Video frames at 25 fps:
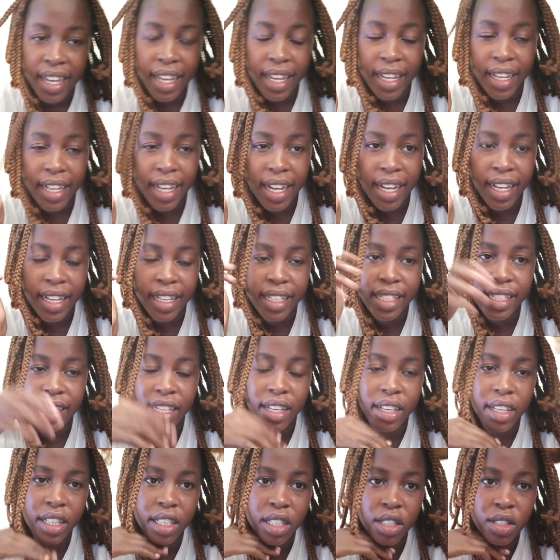hey guys
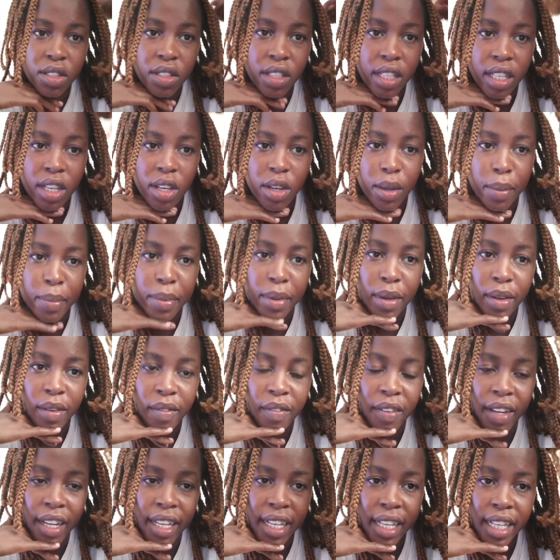how are you doing i hope you all
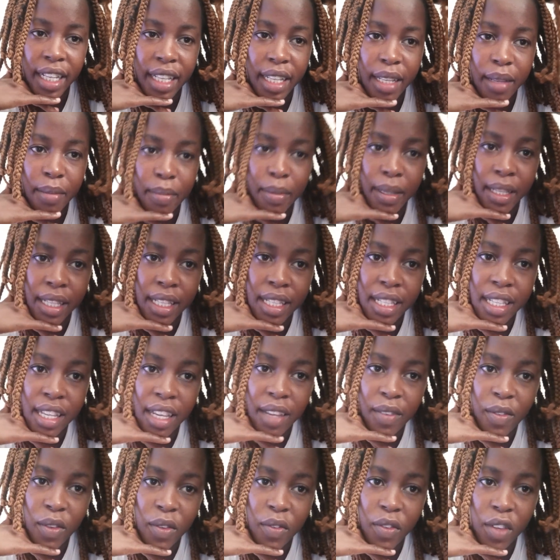fine and keeping
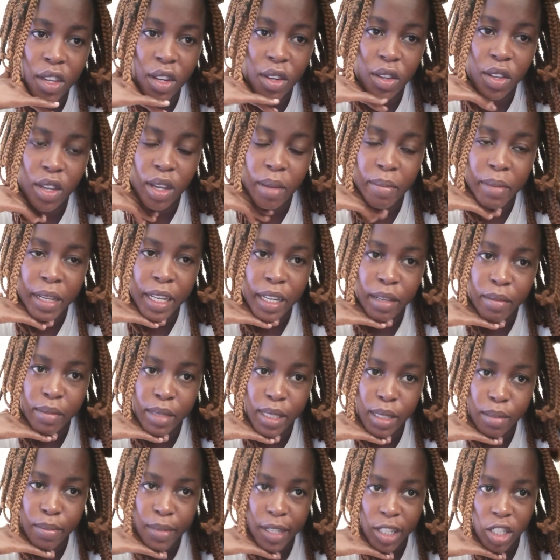safe if you're new here my name
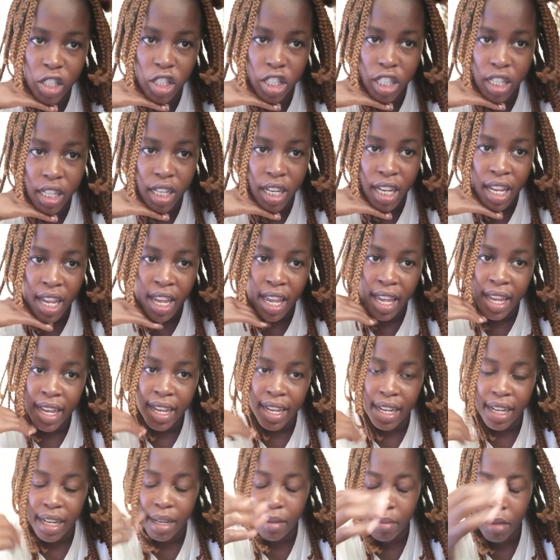is marsha
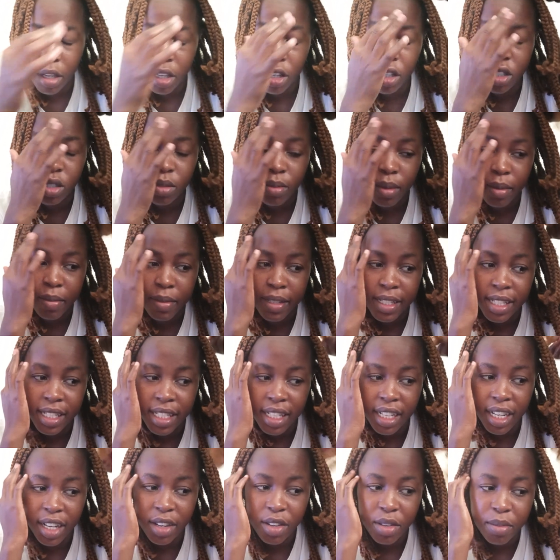i'm a youtuber based
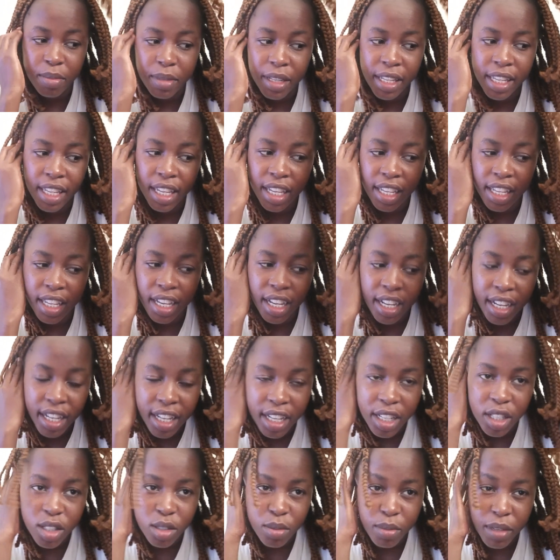in nairobi kenya
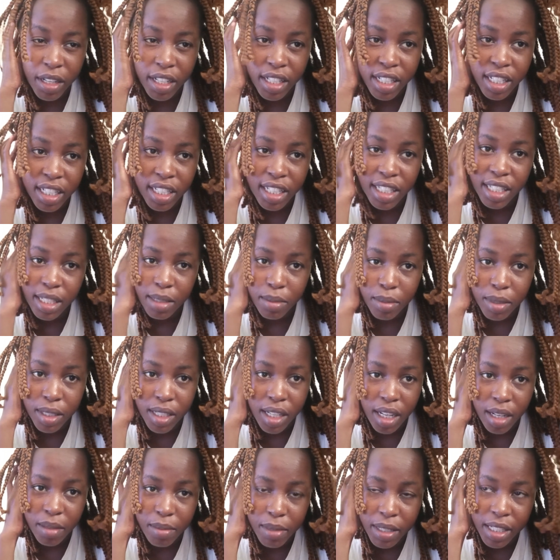and to my returning
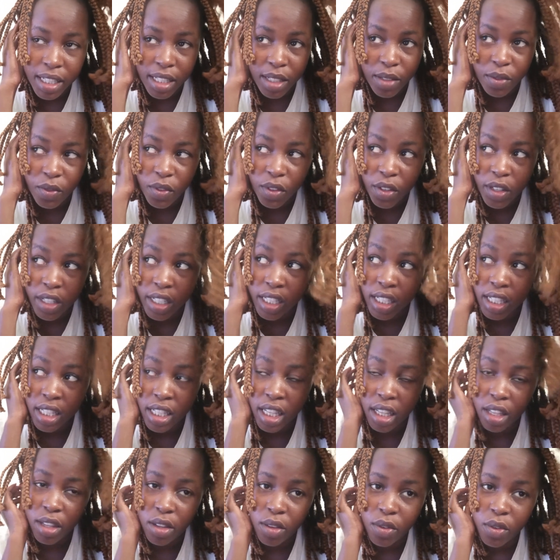subscribers and viewers
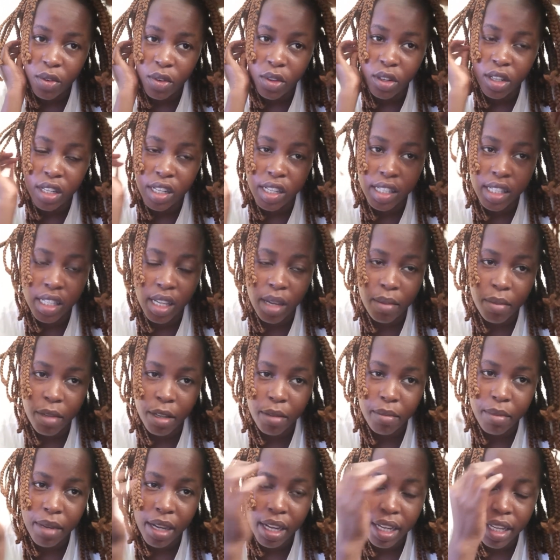thank you for always
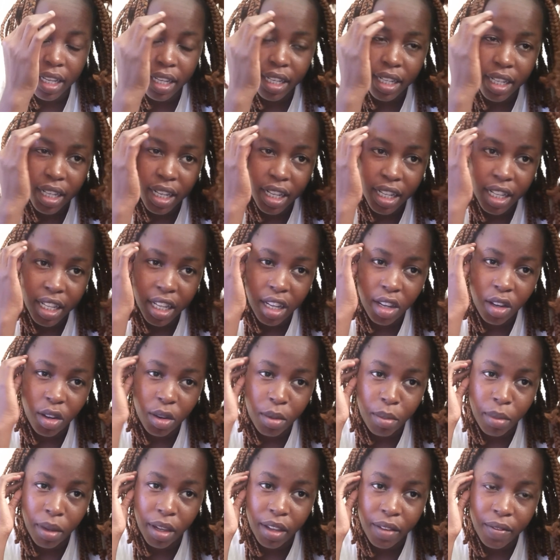coming back and clicking
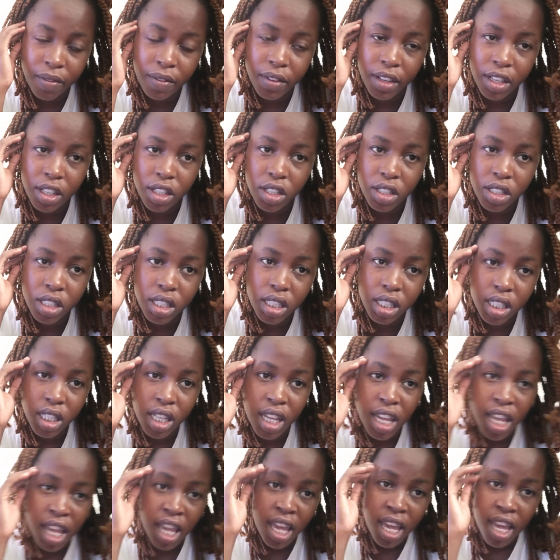on my videos
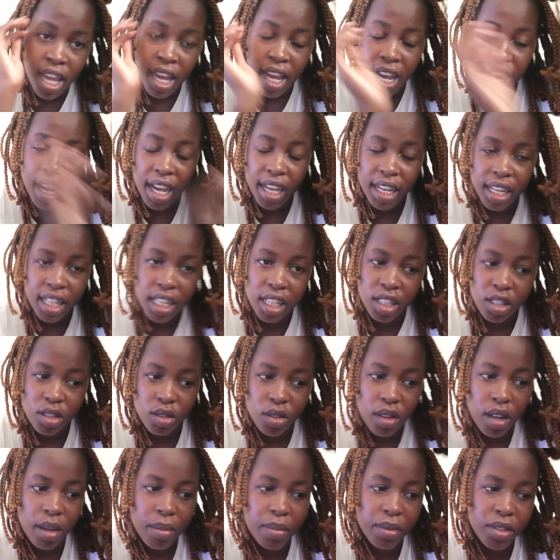i really
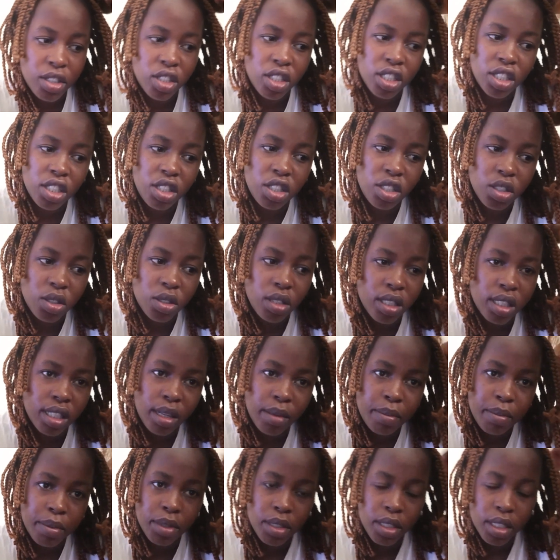do appreciate your
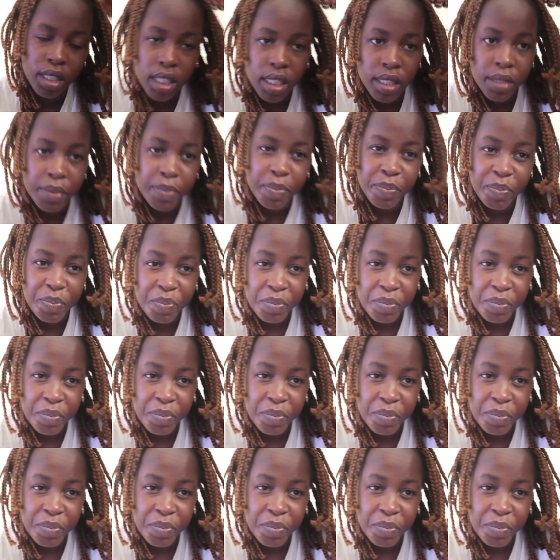support